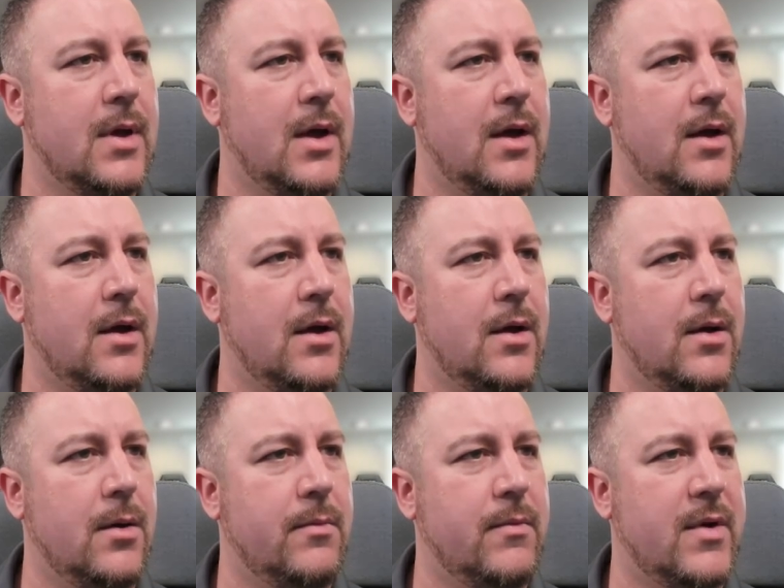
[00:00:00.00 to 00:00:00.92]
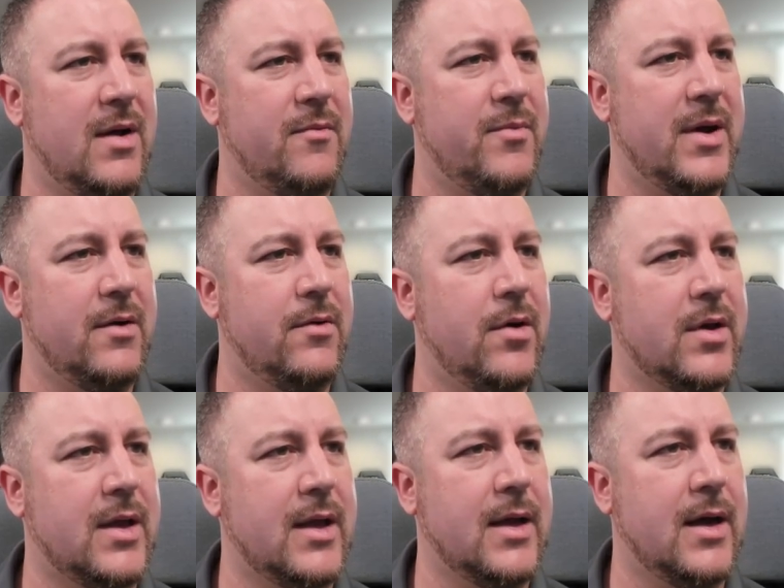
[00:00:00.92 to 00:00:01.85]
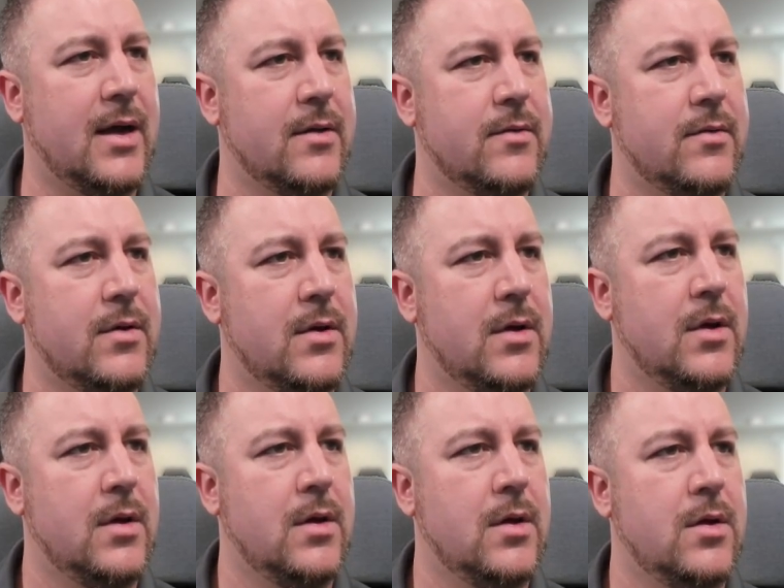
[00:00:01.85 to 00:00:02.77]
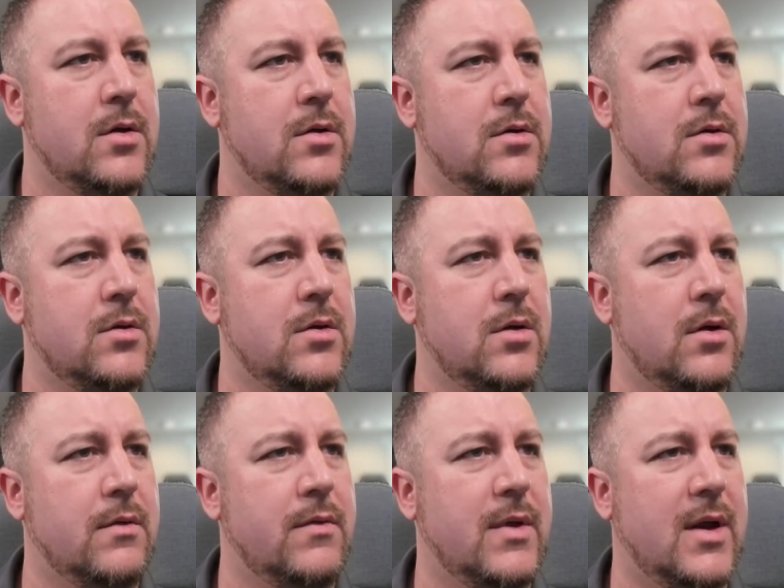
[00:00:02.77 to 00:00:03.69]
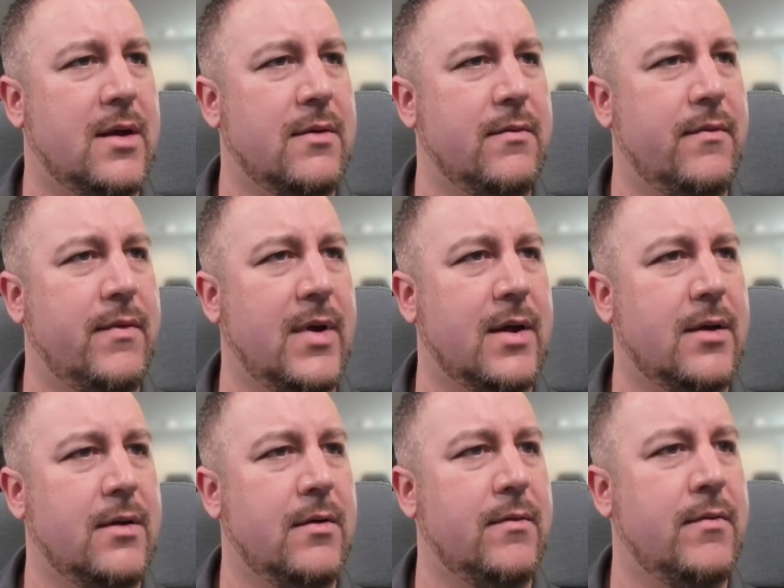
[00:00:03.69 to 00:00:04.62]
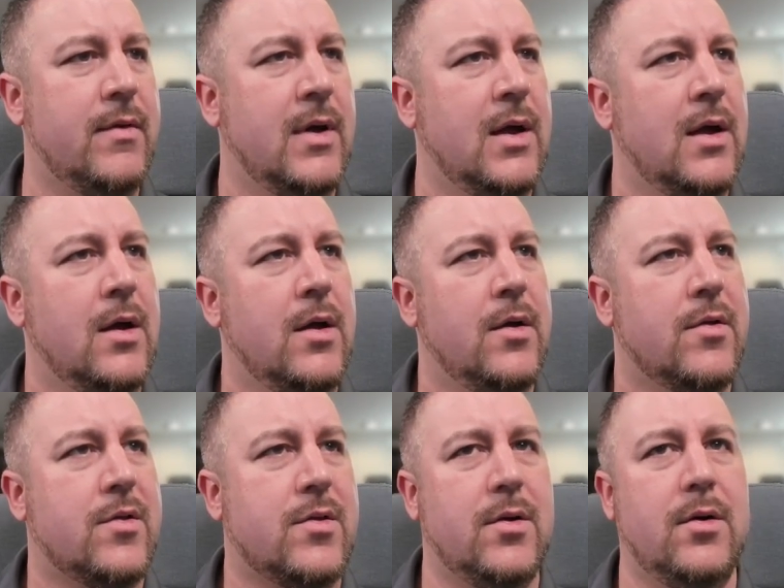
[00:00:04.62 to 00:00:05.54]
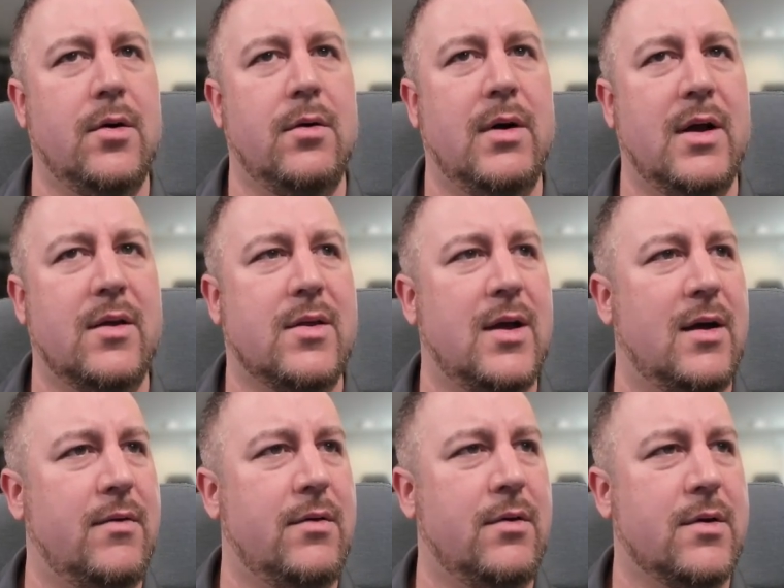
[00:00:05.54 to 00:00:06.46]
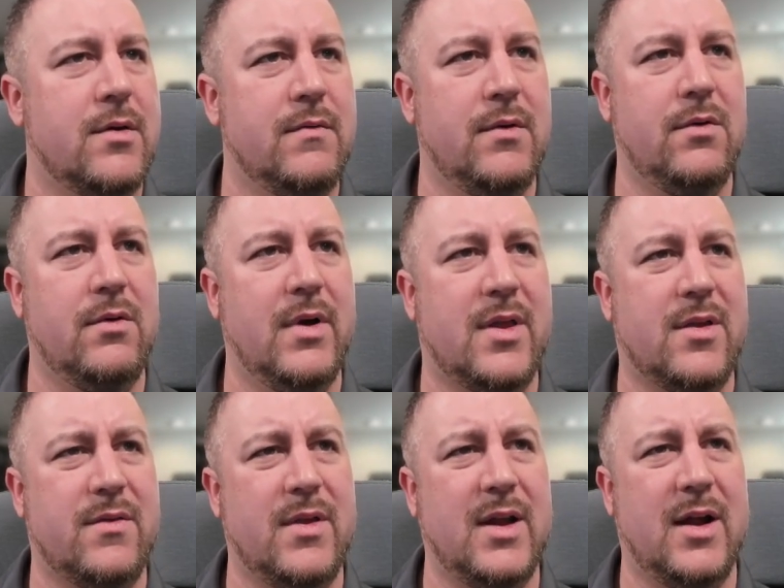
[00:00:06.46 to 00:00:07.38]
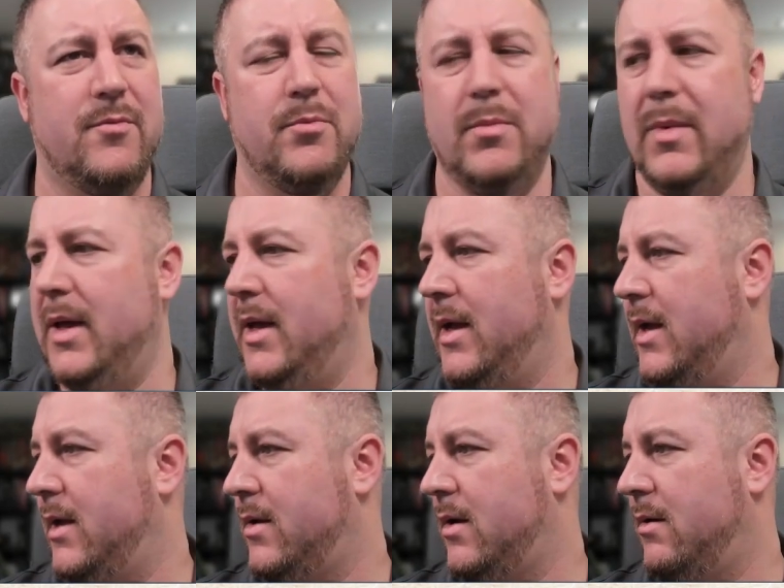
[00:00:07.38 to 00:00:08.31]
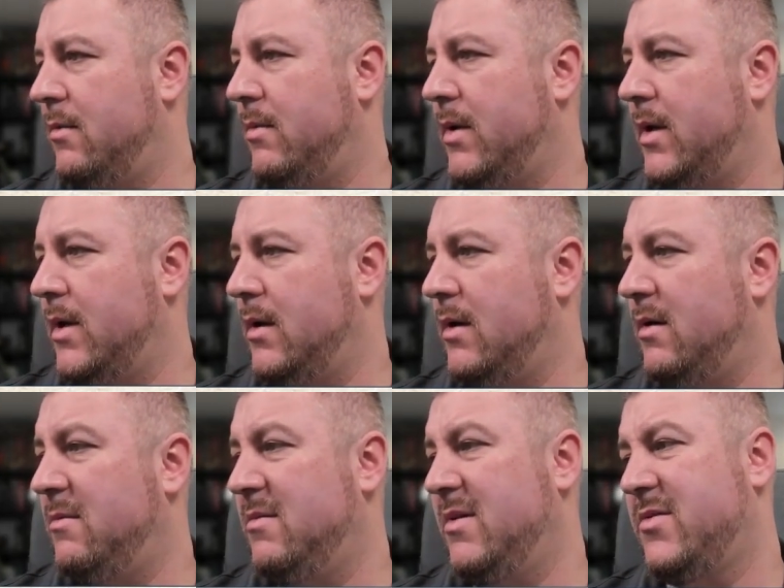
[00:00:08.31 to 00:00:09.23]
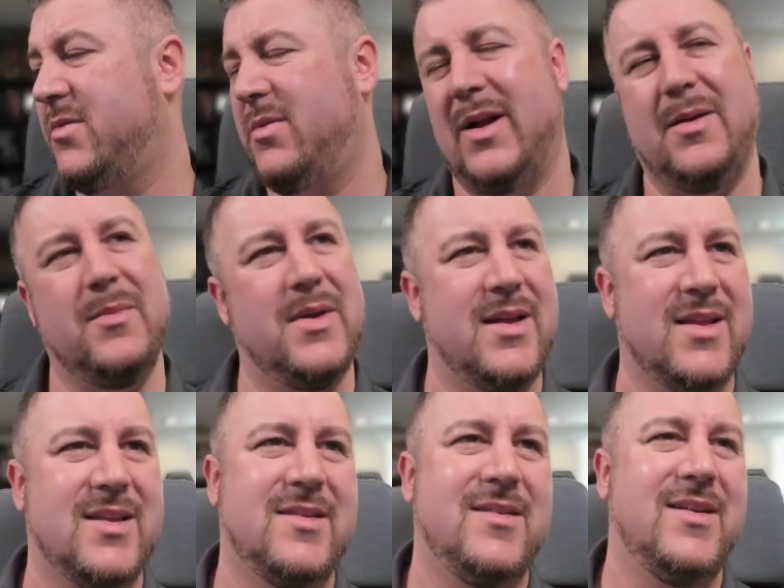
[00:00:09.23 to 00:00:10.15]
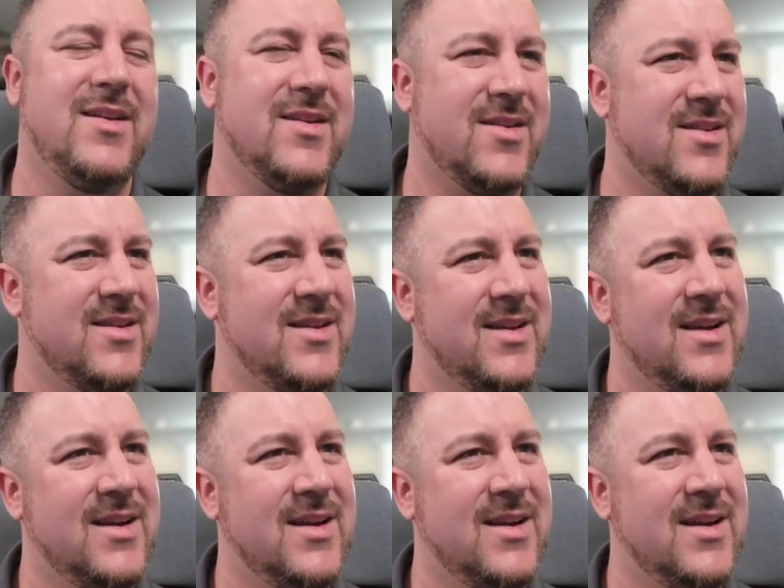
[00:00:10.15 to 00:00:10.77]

What I've been looking at? Not that I can think of. So let's have a look at the list that I've made. Are we? Oh, we're at 20 minutes. Jesus,